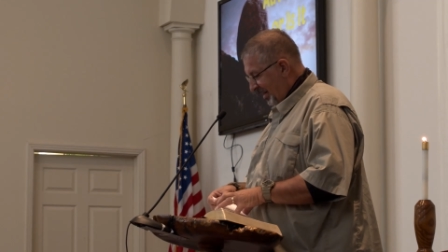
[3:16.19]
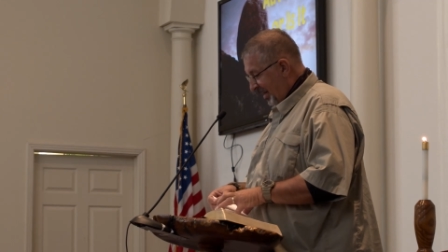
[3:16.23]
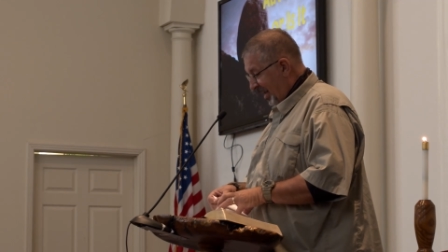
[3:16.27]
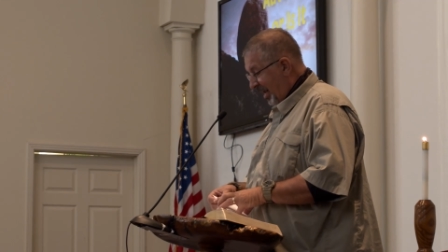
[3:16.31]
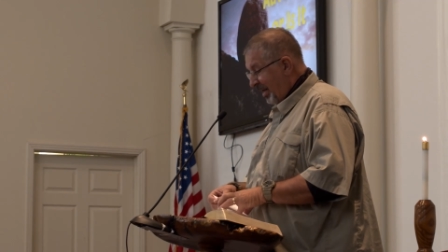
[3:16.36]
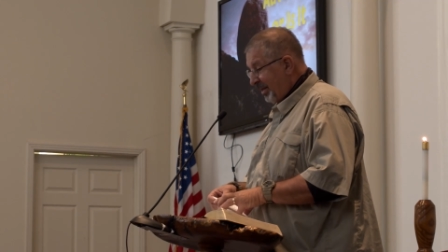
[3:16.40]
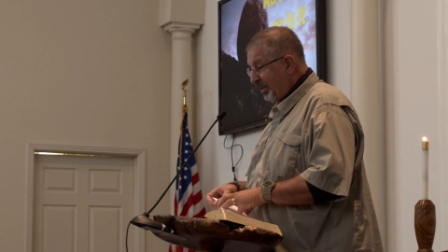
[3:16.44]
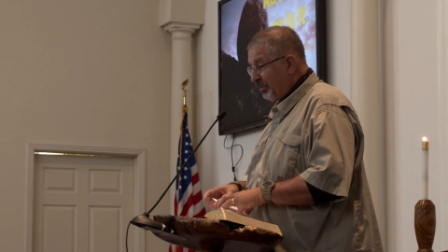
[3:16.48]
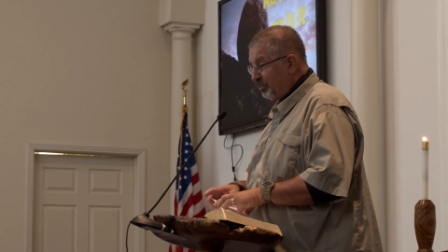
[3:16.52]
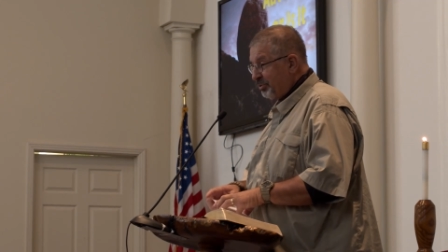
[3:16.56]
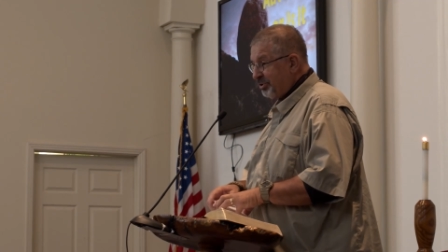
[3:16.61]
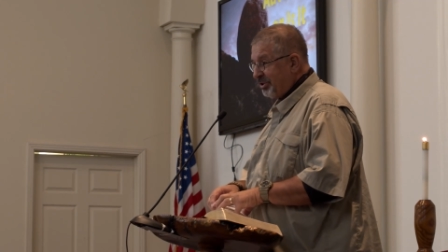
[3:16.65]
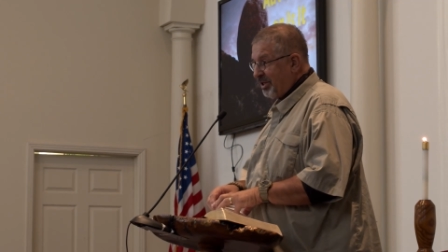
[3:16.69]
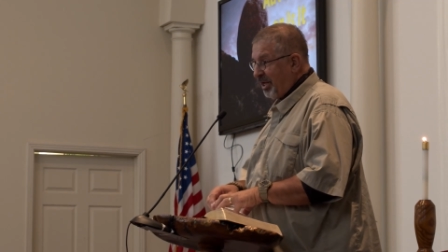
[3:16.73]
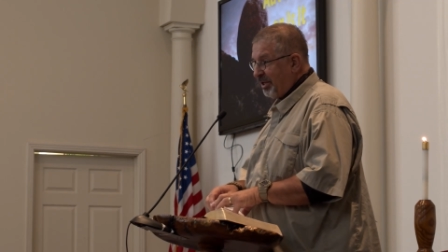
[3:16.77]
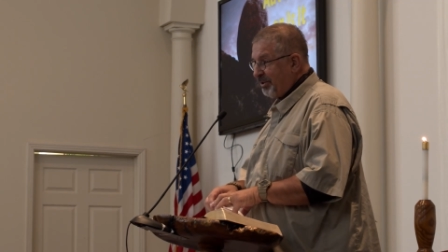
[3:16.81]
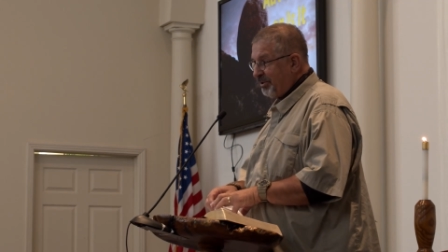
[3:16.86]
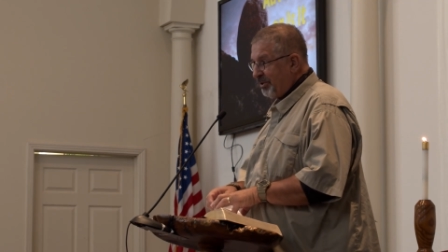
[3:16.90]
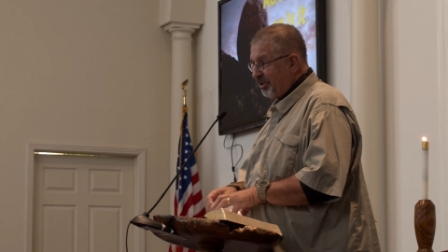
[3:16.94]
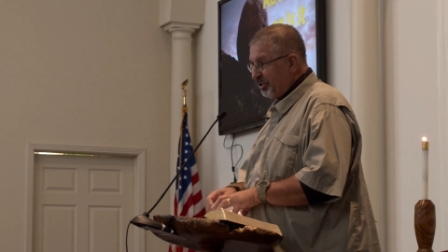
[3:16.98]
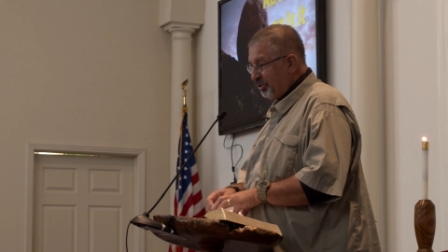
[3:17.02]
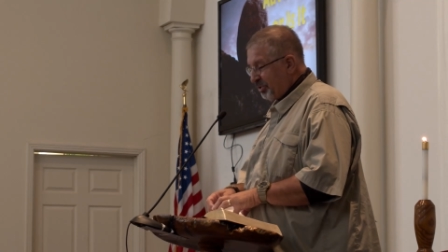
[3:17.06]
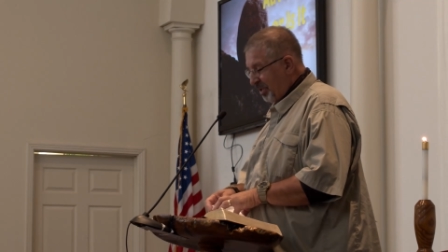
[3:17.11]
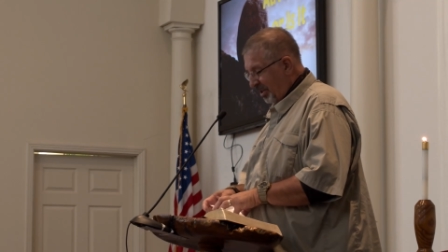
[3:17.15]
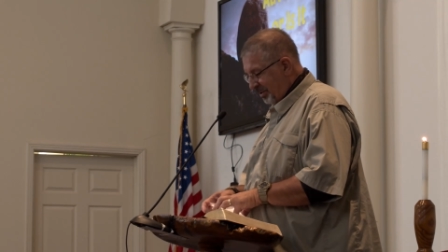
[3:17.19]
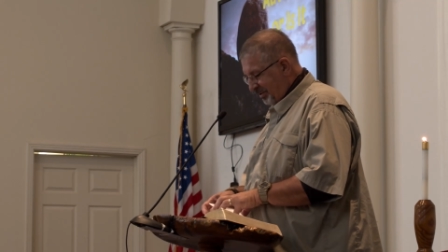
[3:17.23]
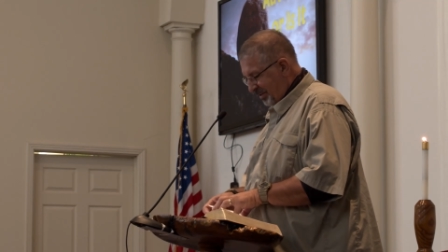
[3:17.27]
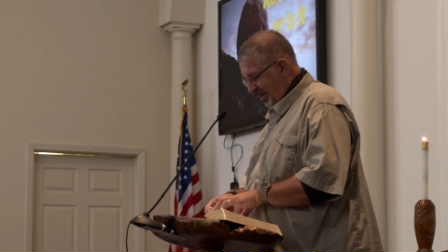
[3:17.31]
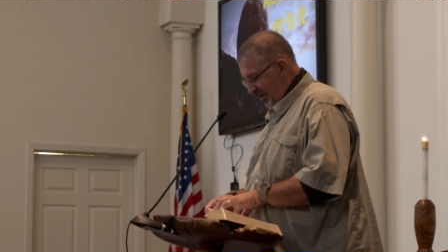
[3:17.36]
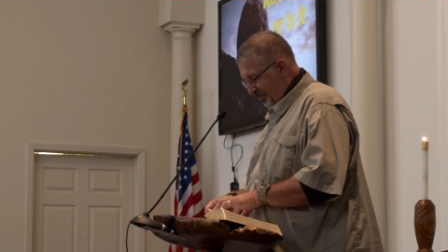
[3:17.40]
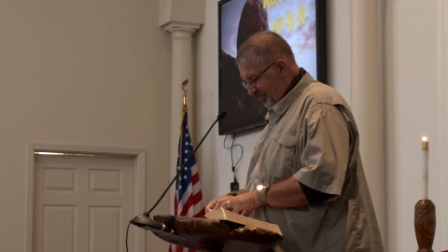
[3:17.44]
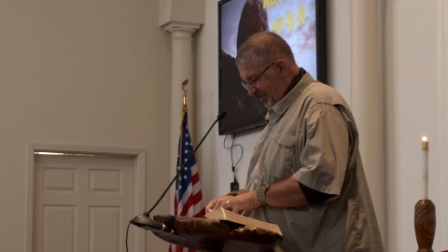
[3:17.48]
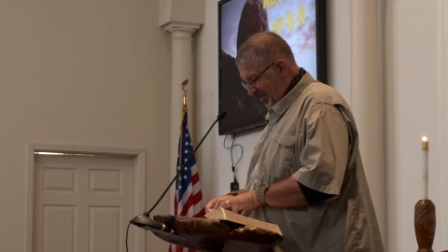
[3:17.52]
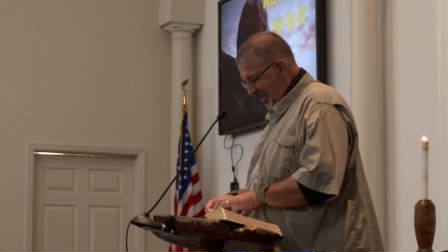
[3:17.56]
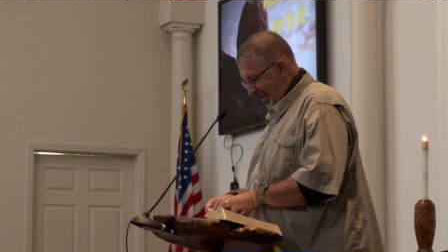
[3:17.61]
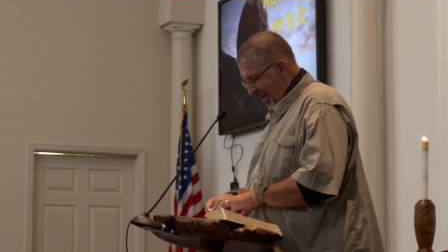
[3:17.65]
And he was an atheist on
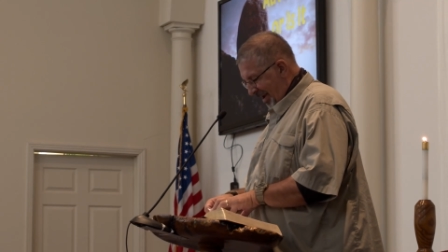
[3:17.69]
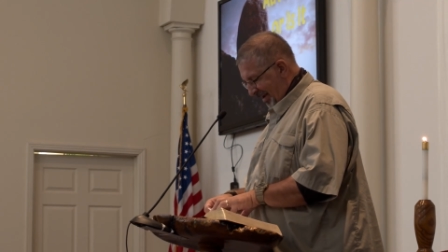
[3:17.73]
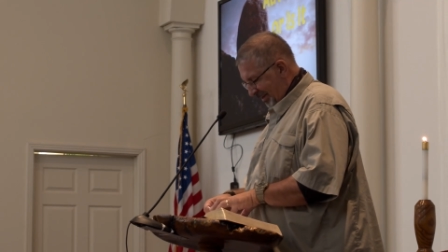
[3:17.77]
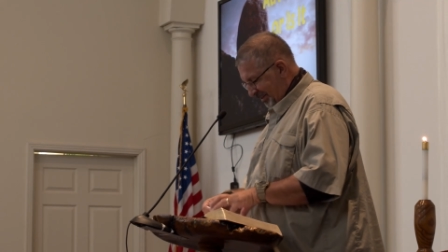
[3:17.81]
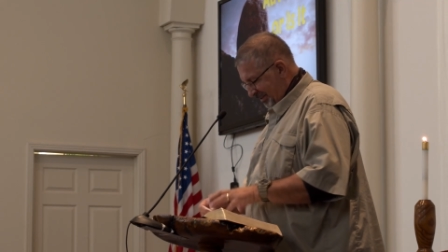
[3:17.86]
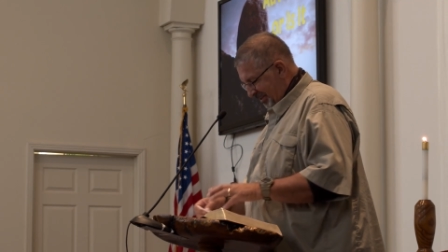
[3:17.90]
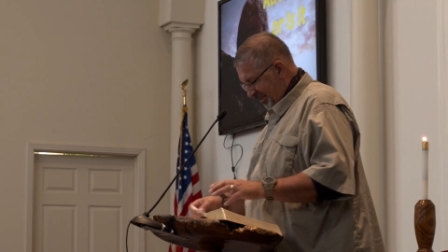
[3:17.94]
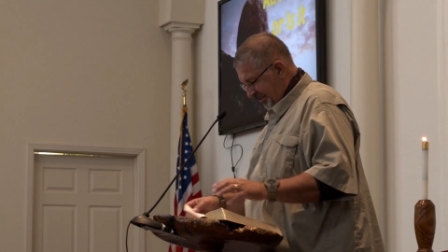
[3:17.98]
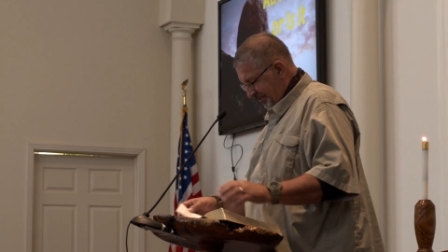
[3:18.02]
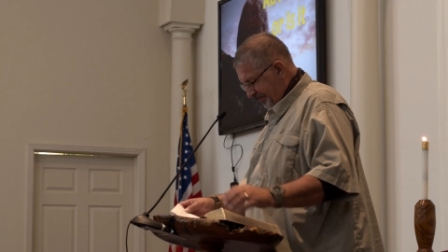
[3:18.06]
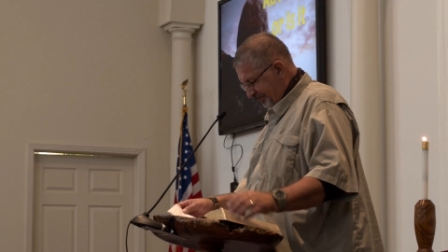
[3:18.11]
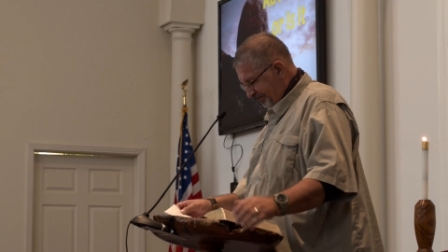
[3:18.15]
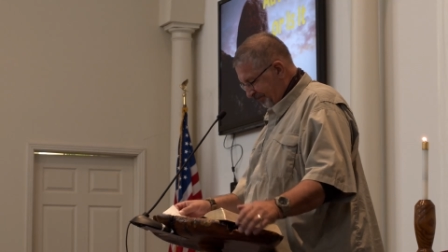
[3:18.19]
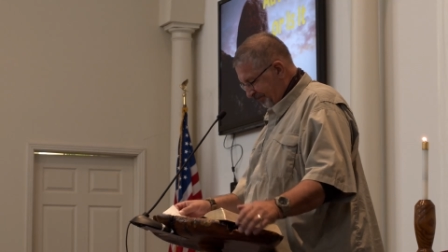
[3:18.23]
top of that.